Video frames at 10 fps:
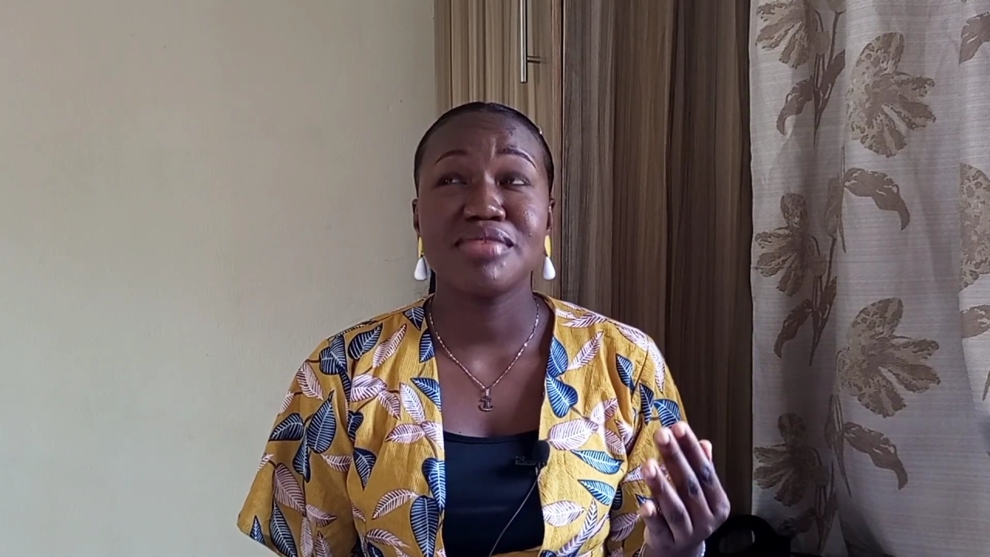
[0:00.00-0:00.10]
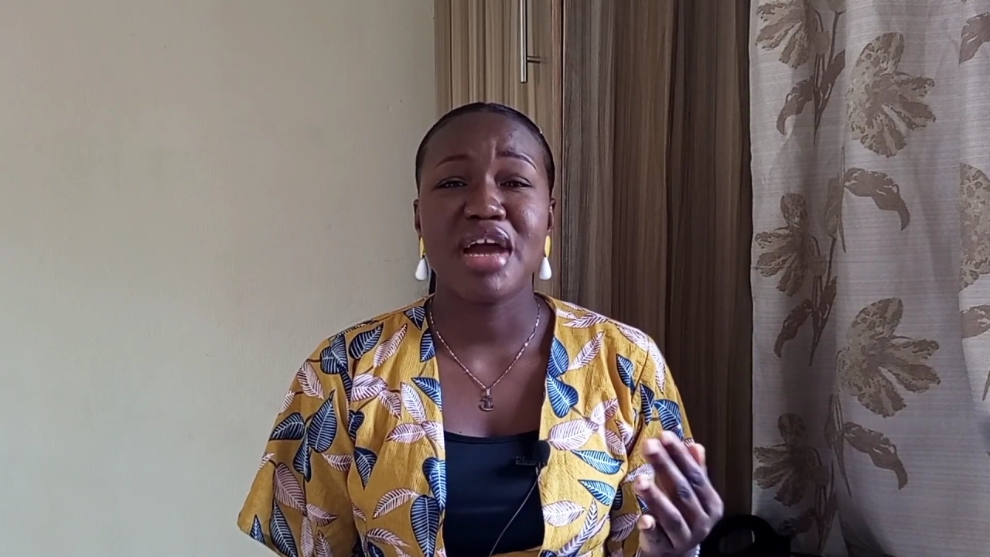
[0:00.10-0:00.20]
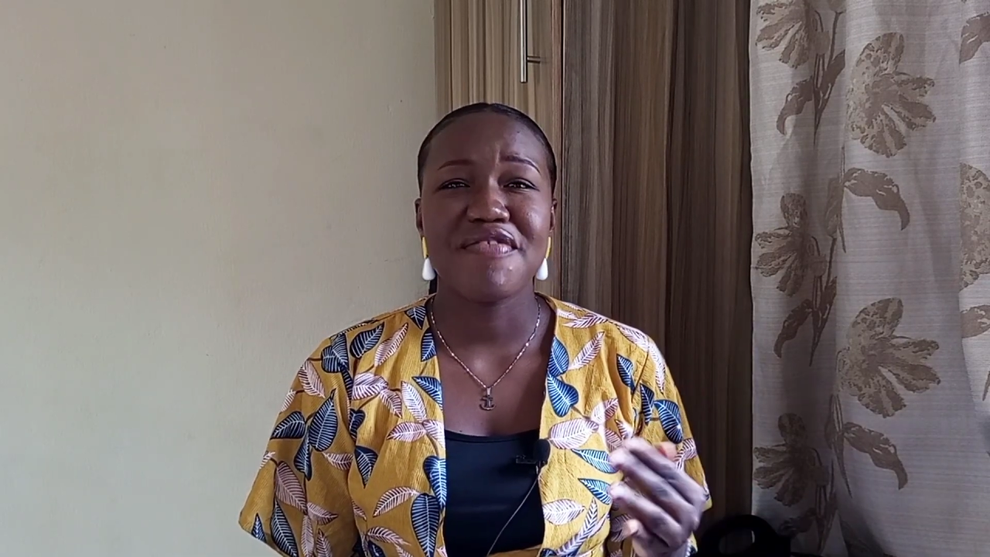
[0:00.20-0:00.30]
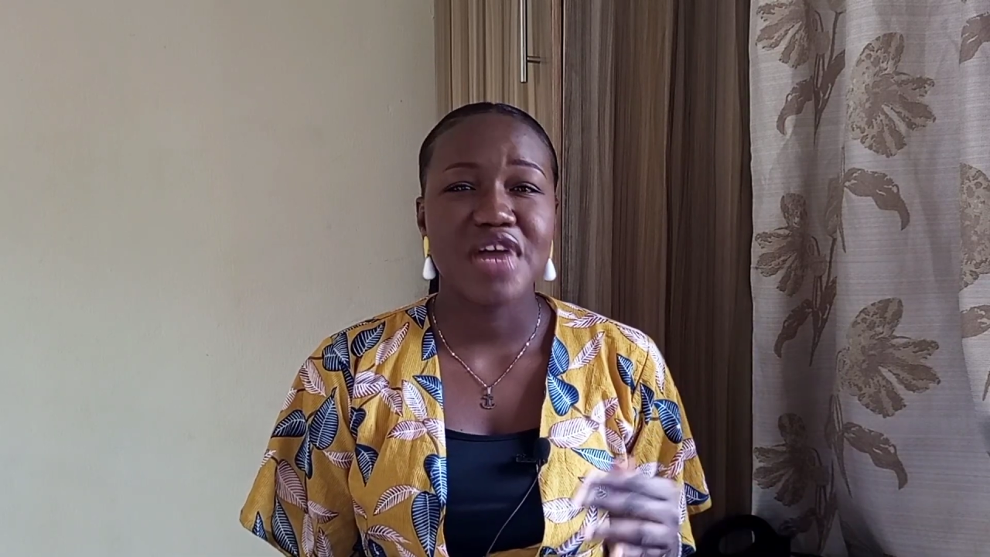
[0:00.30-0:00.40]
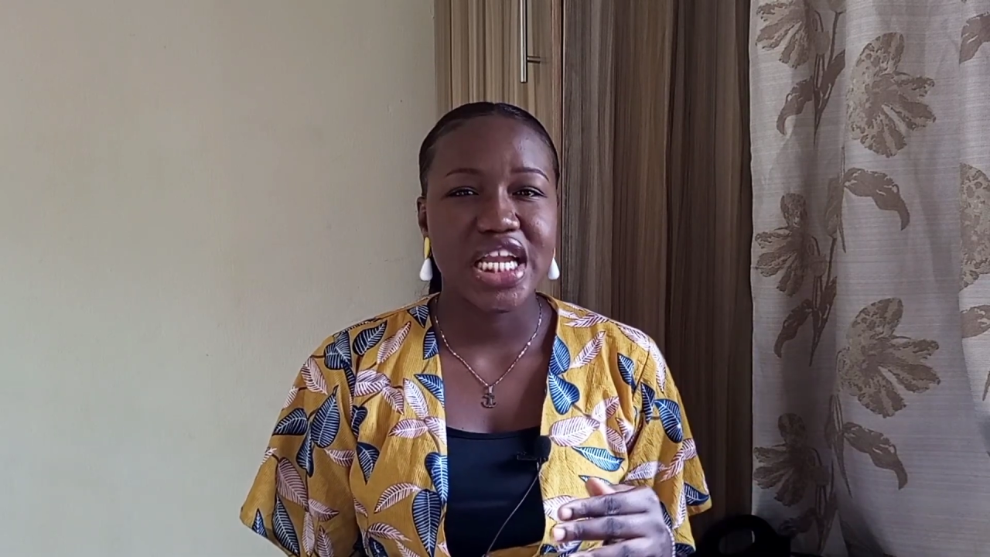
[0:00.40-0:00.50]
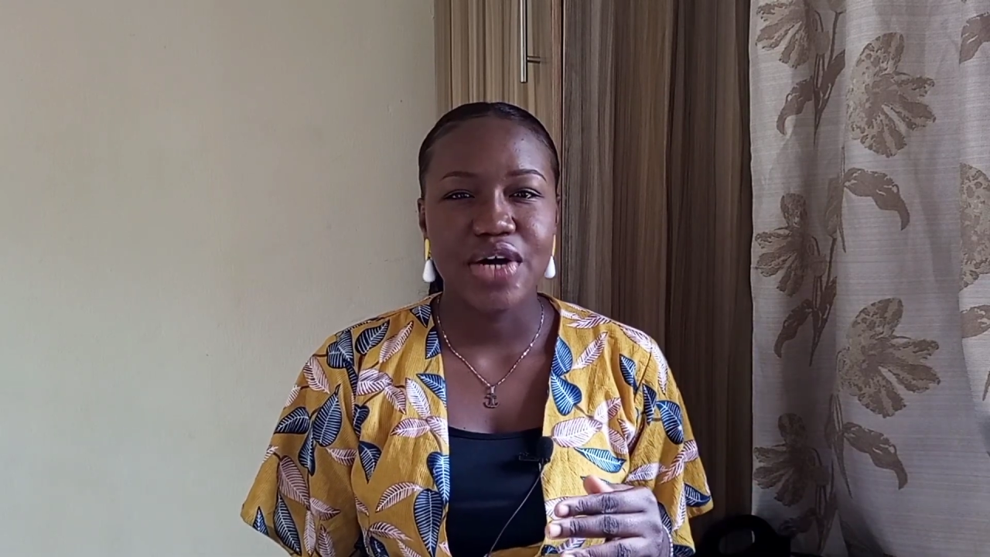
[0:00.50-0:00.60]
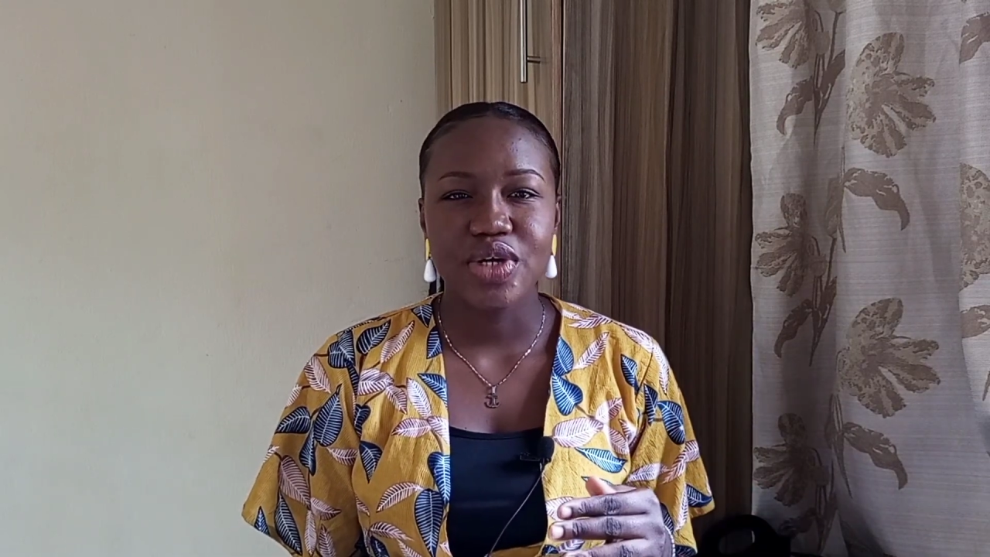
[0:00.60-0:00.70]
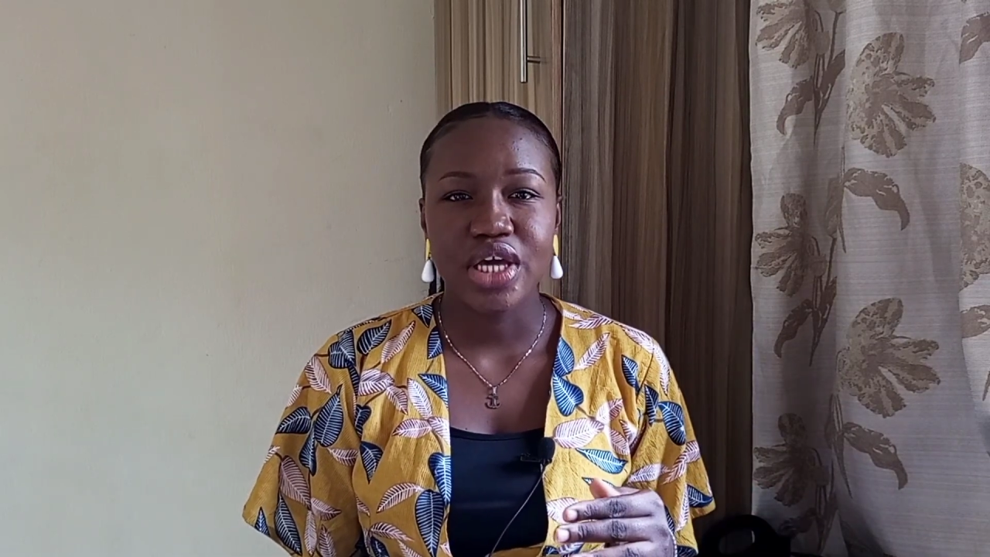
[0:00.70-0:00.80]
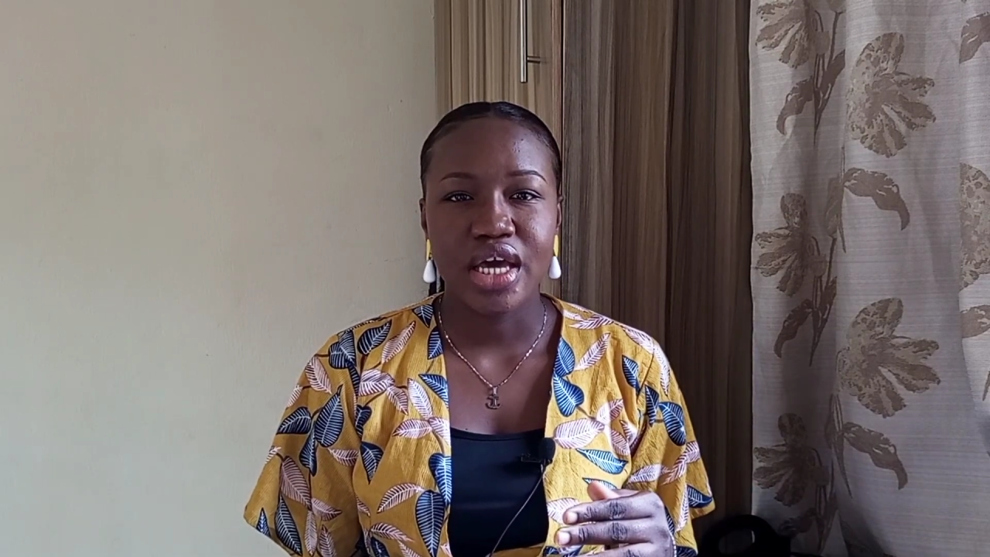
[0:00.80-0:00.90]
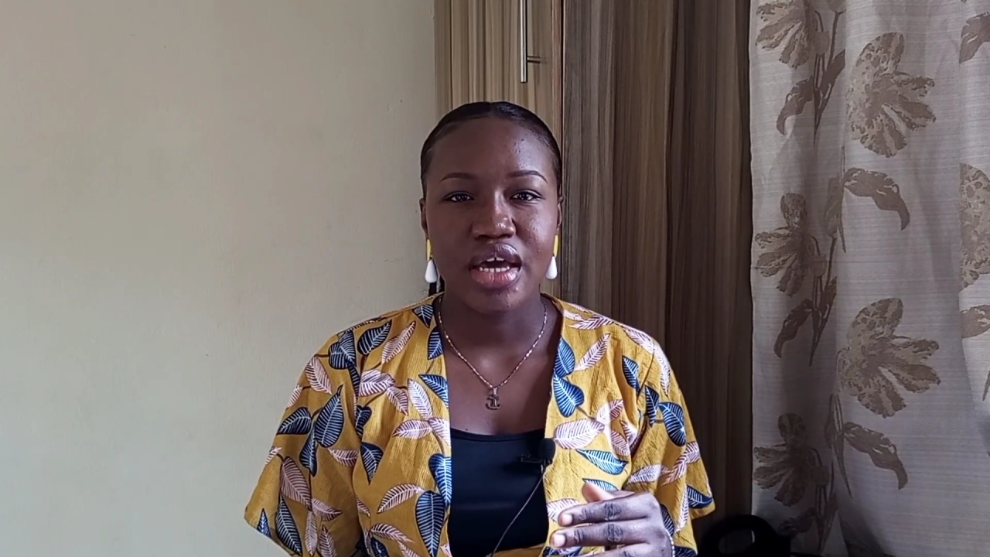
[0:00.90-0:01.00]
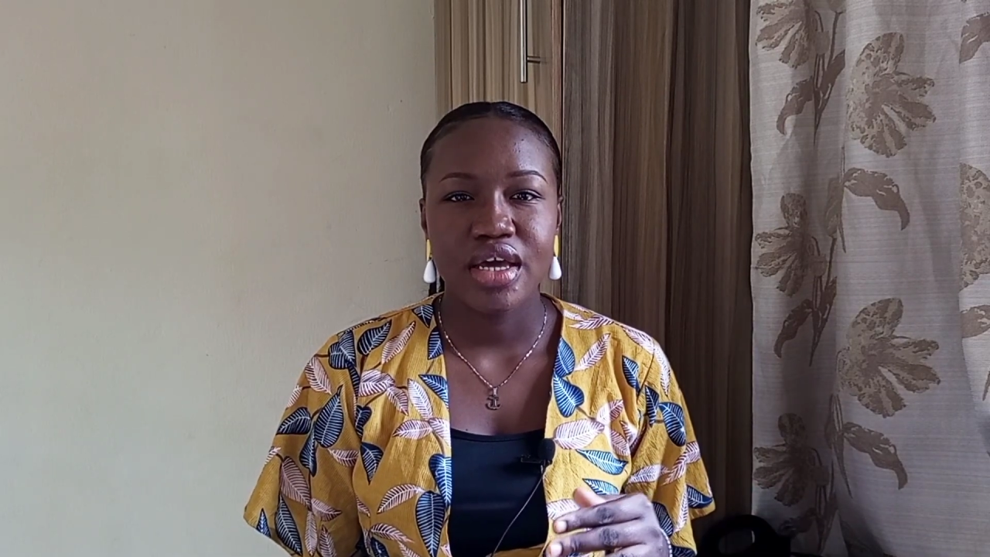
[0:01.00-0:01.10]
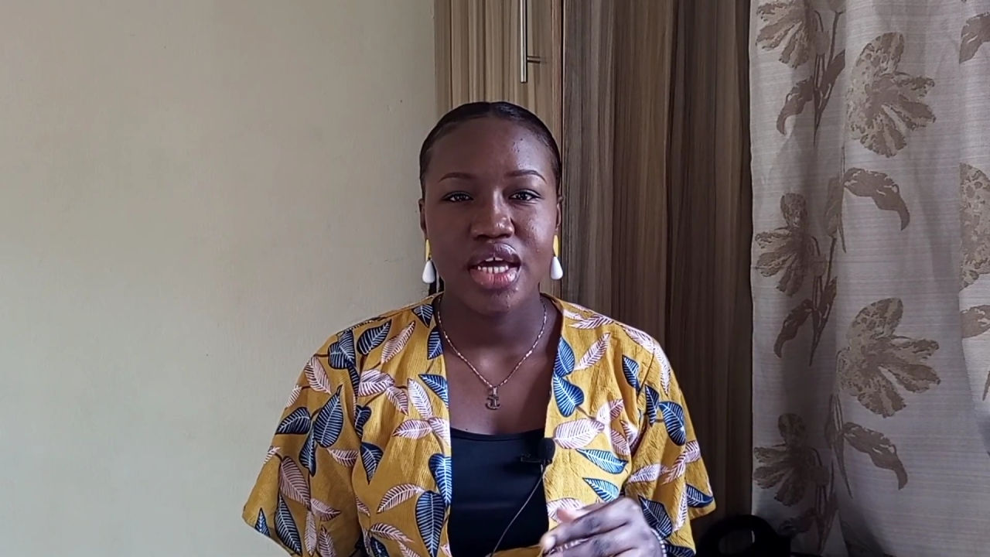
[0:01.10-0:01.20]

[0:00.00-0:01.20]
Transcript: my final year,